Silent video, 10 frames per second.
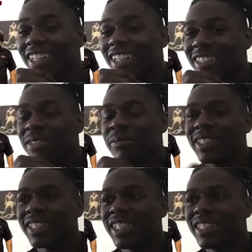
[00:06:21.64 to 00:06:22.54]

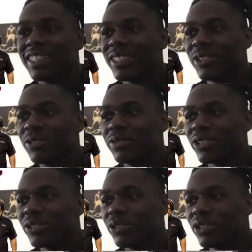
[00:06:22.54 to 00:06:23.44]
teammates at ECU for
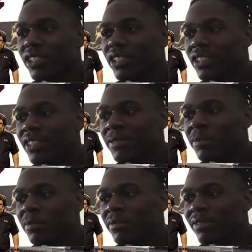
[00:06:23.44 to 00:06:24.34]
sure,
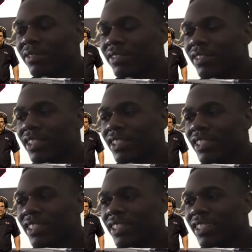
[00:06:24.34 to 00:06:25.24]

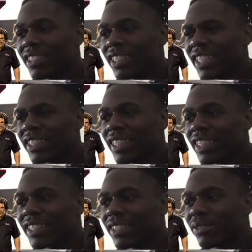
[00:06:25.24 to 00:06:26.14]
and I think
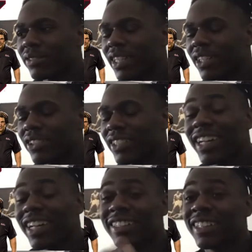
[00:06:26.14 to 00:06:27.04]
that's it for now that I
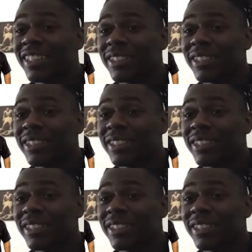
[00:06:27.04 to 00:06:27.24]
can think of.